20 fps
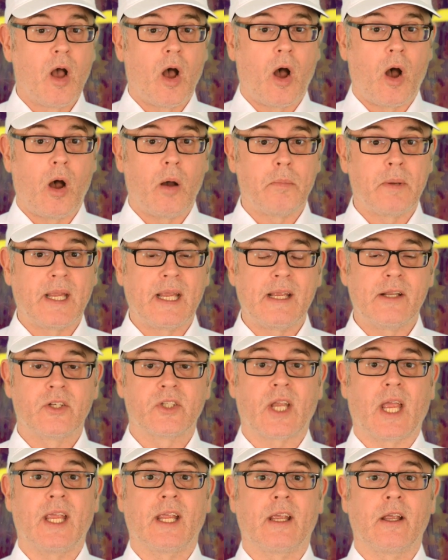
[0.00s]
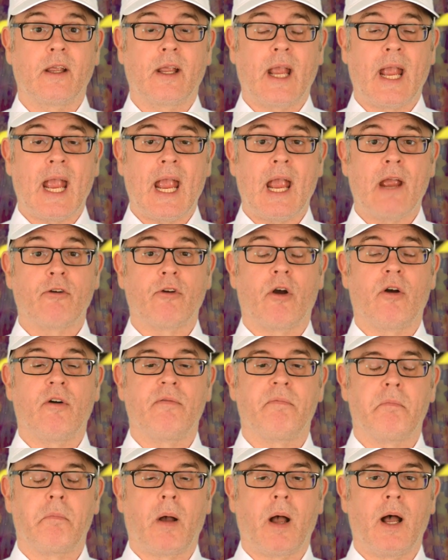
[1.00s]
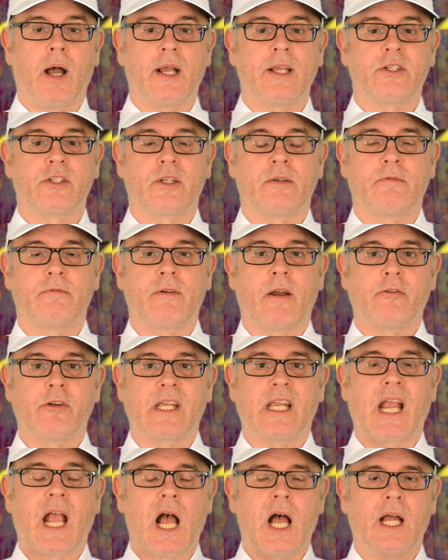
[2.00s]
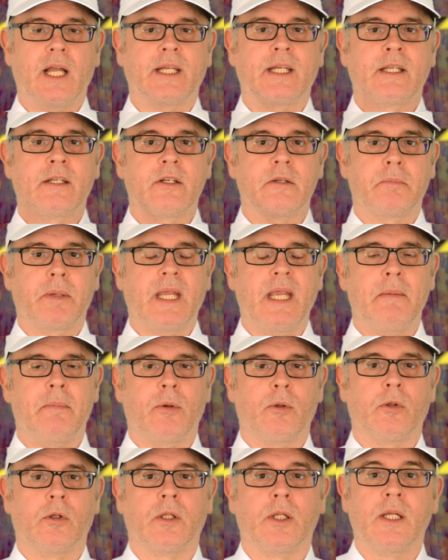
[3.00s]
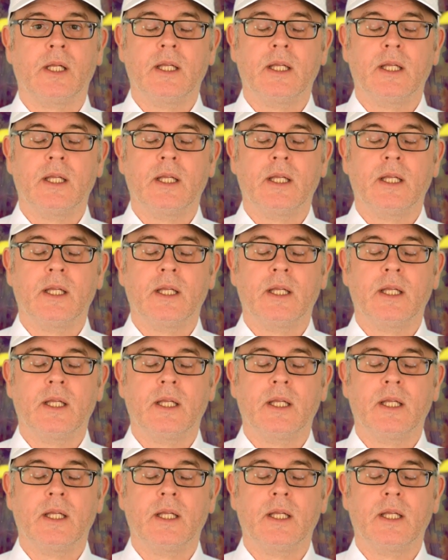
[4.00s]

are being taken care of by some very kind people,